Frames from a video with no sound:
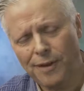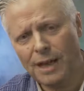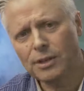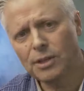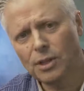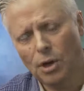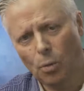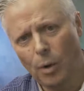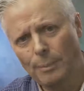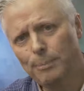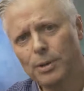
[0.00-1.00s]
fact that
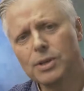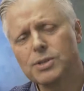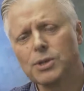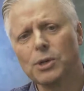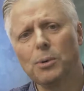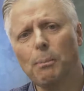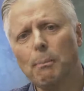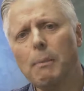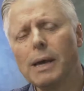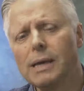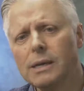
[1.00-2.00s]
one person
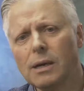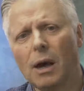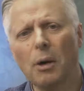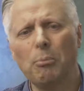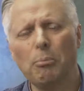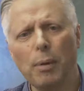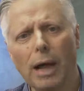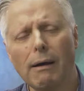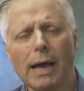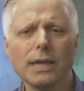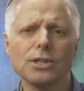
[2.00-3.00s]
can make
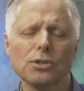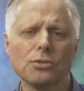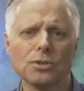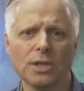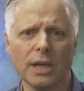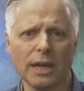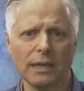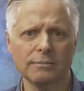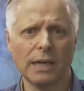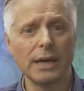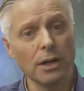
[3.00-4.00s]
about 80 calls a
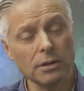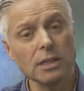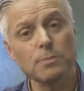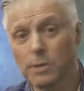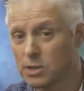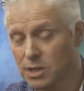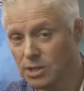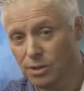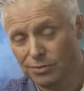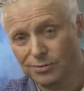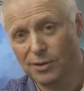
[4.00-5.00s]
day. I know this because I
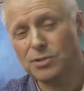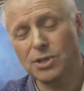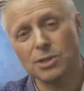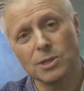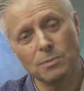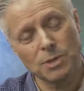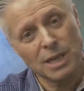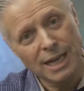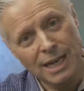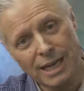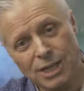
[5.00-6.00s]
sold phone systems
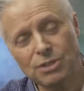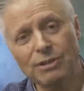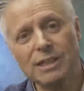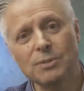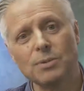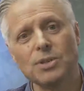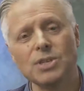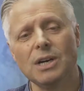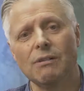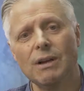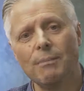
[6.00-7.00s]
integrated with
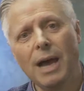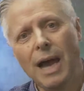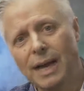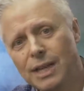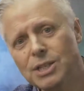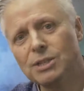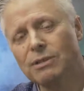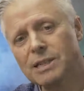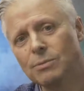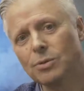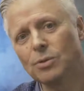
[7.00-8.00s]
CRM and
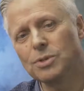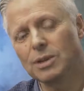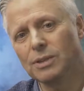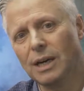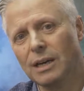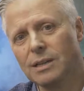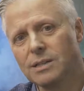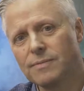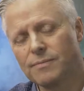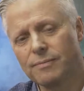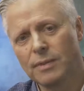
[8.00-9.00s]
integrated with auto
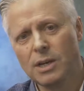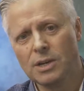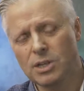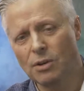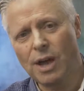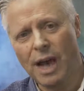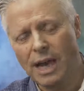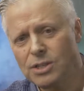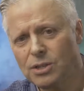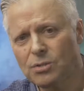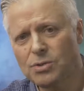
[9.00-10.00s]
dialers. So
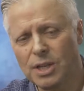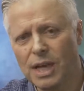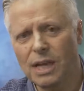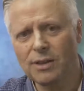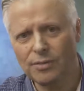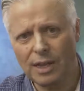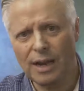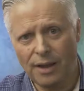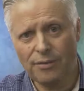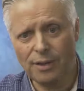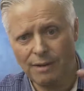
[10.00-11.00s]
80 calls a day if
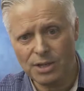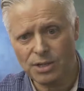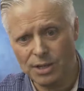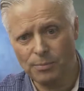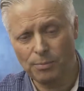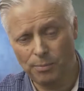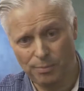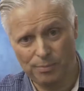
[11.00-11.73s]
they're actually